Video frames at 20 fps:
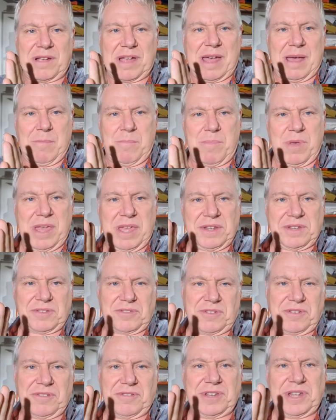got bent
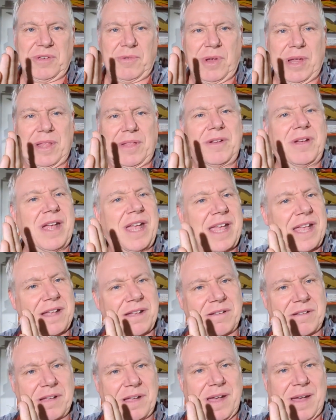or your derailleur
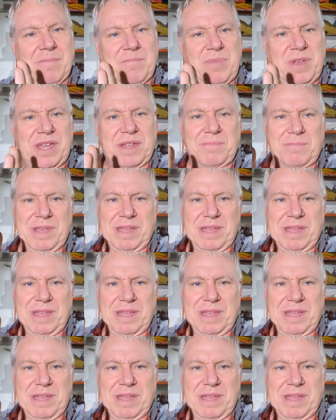hanger got bent.